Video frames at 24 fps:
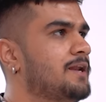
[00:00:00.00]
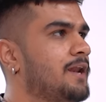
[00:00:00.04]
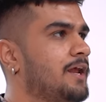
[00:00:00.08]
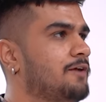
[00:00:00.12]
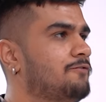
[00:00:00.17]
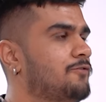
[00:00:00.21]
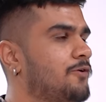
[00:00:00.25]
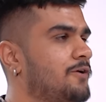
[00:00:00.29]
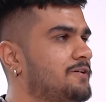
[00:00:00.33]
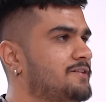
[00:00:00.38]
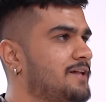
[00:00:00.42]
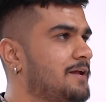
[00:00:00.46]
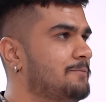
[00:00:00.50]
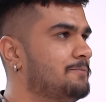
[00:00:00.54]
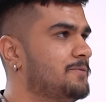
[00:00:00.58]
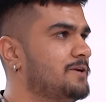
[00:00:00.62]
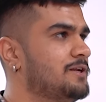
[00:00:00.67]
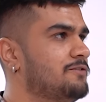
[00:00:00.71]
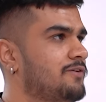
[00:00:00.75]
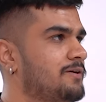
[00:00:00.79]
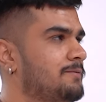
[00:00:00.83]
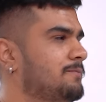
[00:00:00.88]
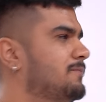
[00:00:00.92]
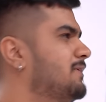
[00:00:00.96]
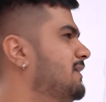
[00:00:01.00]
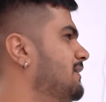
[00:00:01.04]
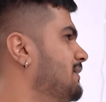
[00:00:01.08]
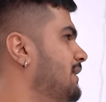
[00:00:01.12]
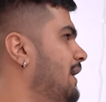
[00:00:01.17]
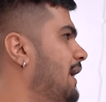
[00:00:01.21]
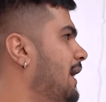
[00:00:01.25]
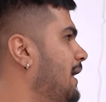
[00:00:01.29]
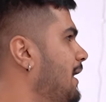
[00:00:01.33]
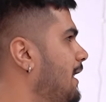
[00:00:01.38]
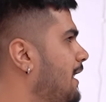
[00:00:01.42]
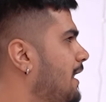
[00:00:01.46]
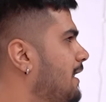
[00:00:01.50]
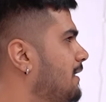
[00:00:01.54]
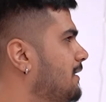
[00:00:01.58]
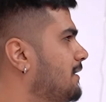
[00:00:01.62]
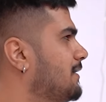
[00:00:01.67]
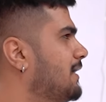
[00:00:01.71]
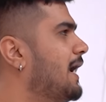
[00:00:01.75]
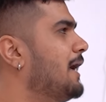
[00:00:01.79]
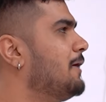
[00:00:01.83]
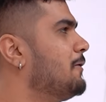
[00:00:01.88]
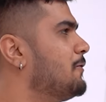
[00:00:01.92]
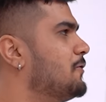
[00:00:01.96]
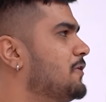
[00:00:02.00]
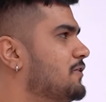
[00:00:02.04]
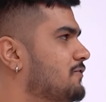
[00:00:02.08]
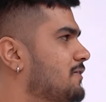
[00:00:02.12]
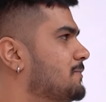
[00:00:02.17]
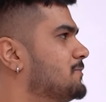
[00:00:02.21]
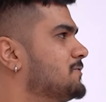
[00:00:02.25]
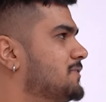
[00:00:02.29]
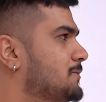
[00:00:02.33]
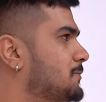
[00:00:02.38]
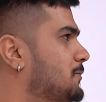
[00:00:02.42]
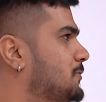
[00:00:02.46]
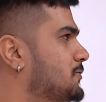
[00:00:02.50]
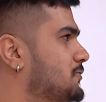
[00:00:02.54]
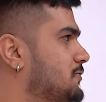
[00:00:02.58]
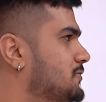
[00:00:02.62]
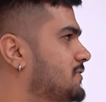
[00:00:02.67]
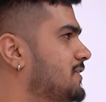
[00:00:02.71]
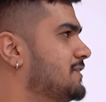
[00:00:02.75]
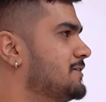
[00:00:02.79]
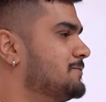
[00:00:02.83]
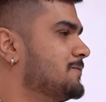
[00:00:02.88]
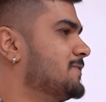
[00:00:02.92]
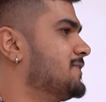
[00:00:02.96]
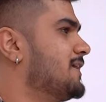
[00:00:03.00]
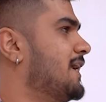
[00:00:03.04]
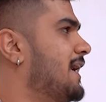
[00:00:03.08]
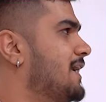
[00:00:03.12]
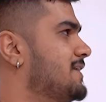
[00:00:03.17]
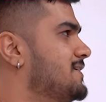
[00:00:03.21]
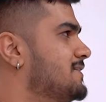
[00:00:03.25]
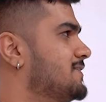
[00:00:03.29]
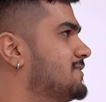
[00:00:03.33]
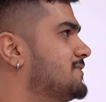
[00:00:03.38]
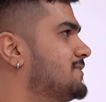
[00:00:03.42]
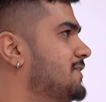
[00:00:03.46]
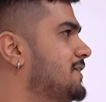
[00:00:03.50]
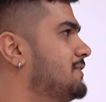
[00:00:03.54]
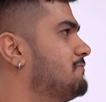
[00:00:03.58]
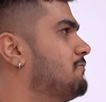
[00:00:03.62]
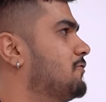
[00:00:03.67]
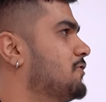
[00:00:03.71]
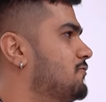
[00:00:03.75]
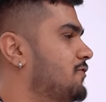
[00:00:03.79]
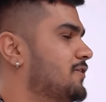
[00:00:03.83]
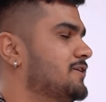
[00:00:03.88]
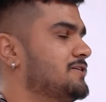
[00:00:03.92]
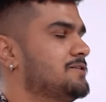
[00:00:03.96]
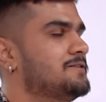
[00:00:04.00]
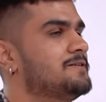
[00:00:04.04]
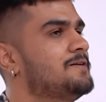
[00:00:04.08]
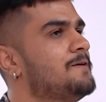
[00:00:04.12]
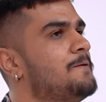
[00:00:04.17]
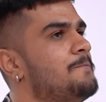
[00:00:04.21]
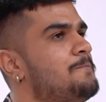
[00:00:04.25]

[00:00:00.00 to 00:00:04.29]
like for example, if I don't know if I'm supposed to say this, but I'll just say it for the fun.